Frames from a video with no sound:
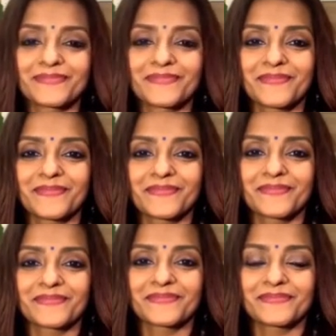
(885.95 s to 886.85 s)

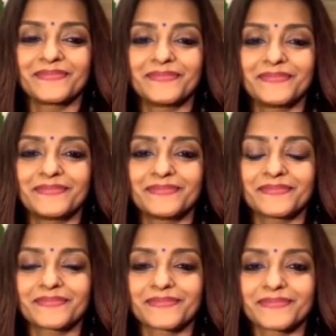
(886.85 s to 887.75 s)

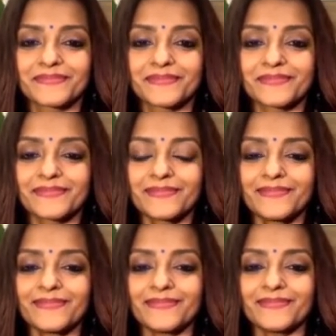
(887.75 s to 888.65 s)

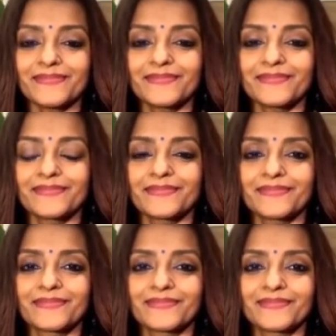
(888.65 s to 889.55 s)

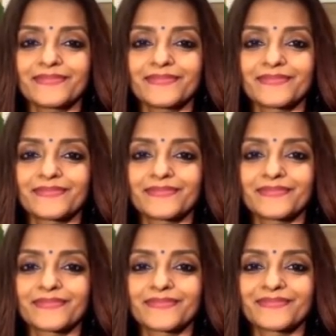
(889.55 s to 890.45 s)

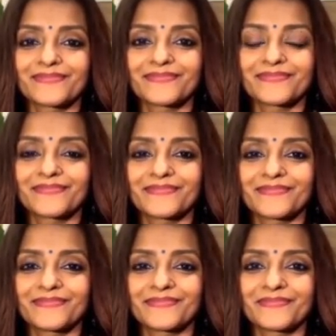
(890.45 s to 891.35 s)

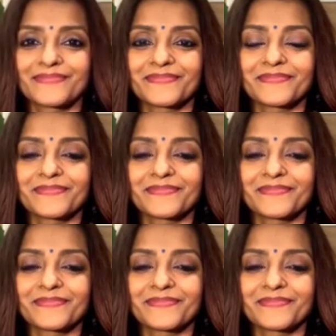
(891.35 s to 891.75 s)
The person shown says nothing.